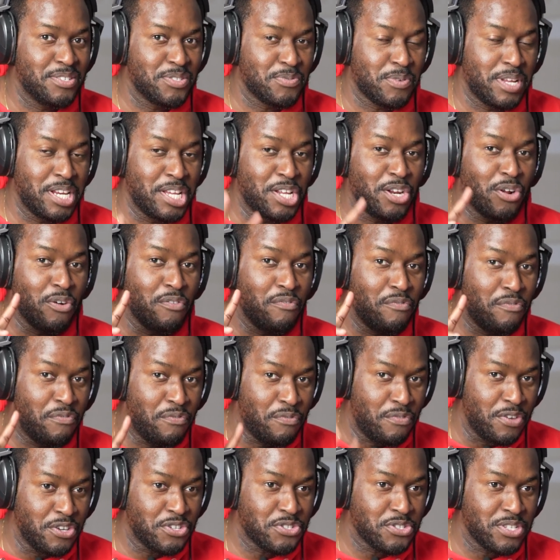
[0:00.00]
is when it
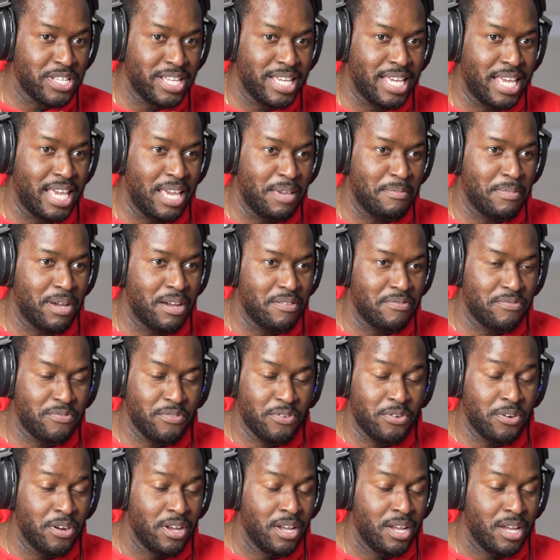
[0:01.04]
officially came out
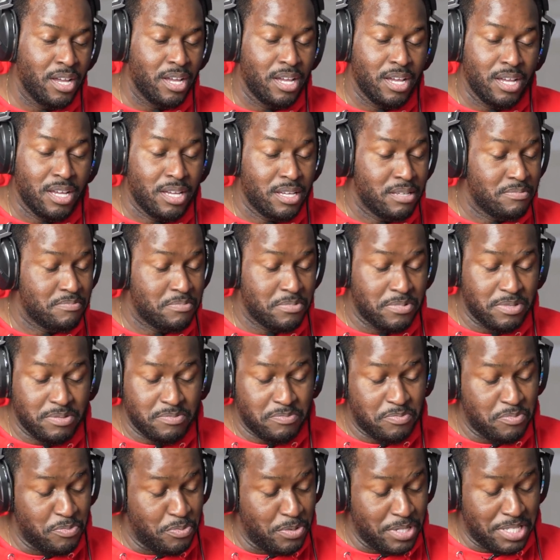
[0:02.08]
for
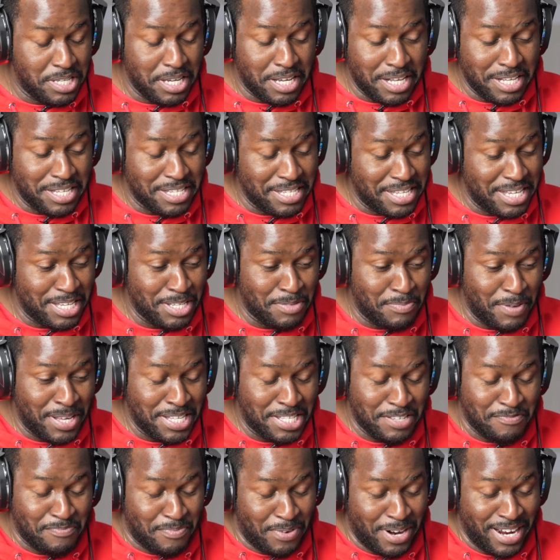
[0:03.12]
ridiculously
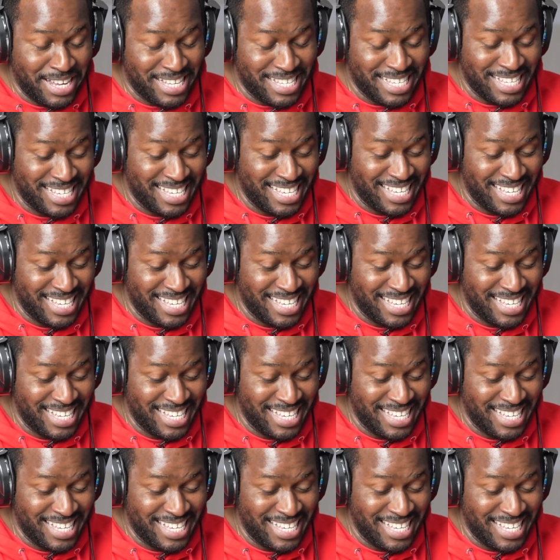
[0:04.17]
expensive price.